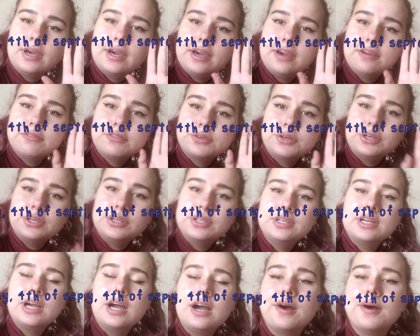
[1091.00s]
Hey
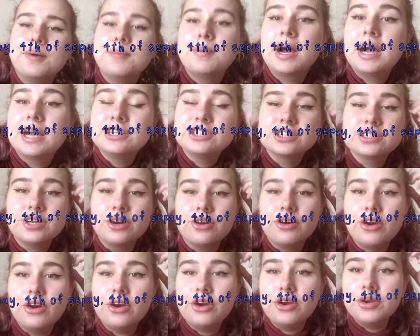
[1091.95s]
everyone. I just
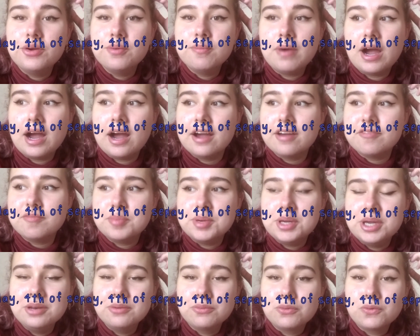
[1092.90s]
got home. I've
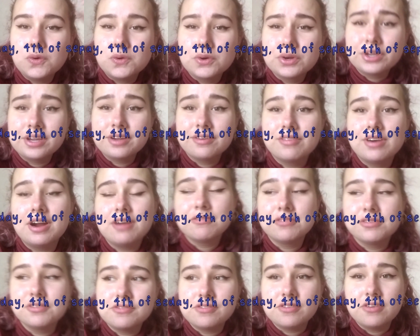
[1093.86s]
been walking around
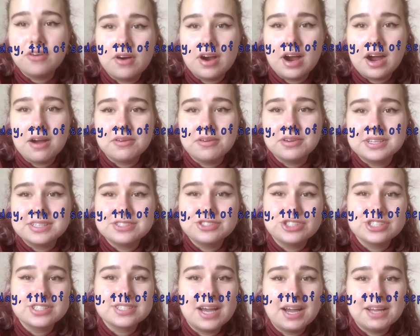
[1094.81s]
for 4 hours,
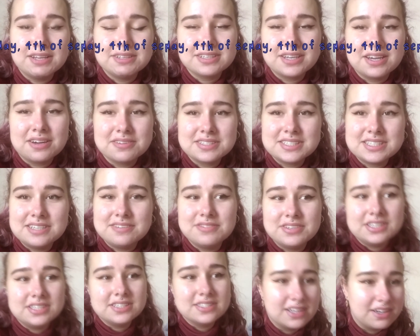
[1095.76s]
just handing out
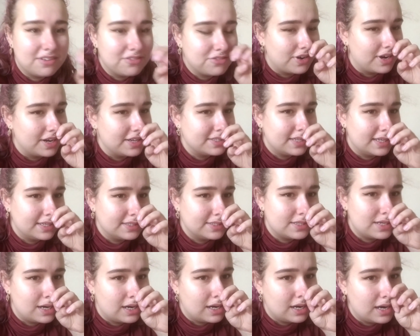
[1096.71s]
CVs left, right,
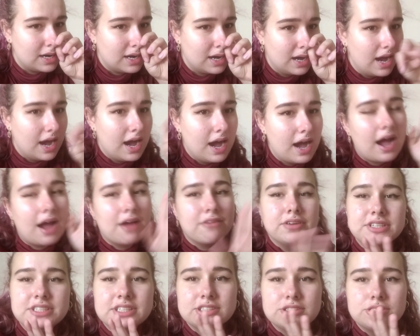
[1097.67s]
center. I
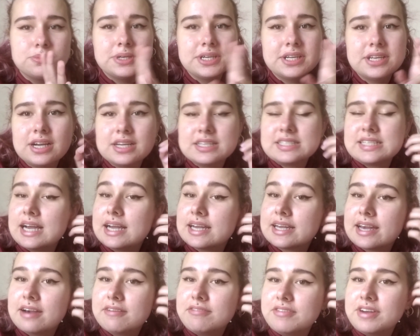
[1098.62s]
read a little bit. I sat at a
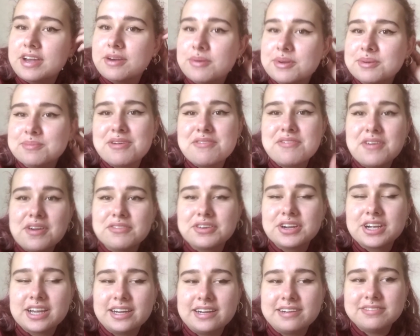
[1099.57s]
cafe, one of my
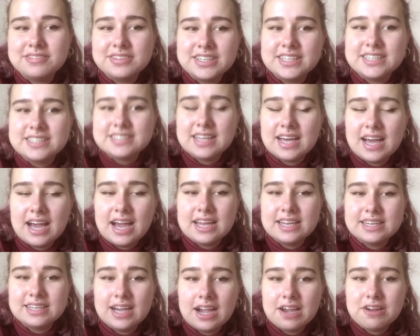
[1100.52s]
favorite cafes,
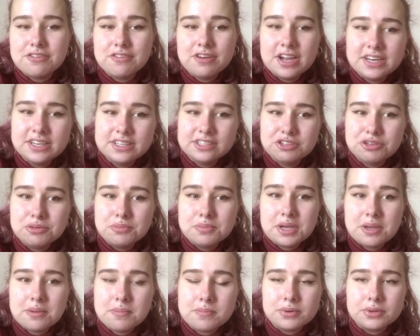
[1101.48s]
and I read a little
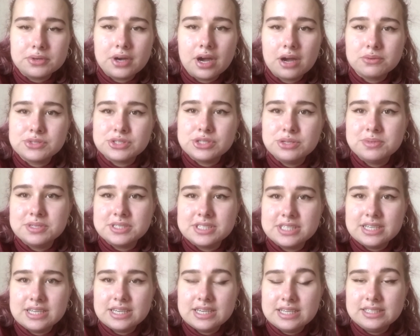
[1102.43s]
bit, but I was too
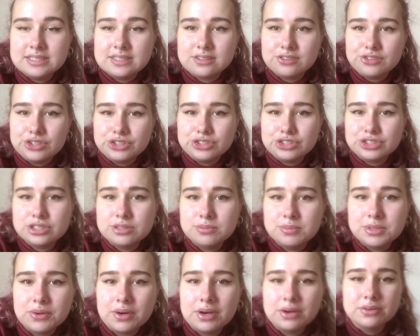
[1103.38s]
busy eating lunch, to
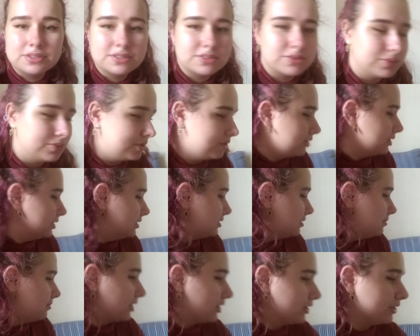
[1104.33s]
be quite honest. Oh, you can
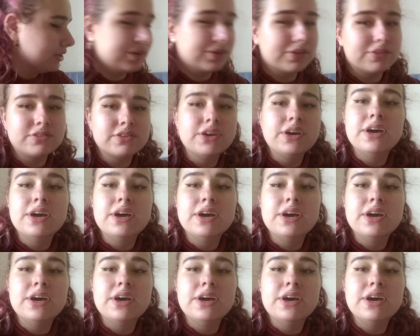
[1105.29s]
see my clothes.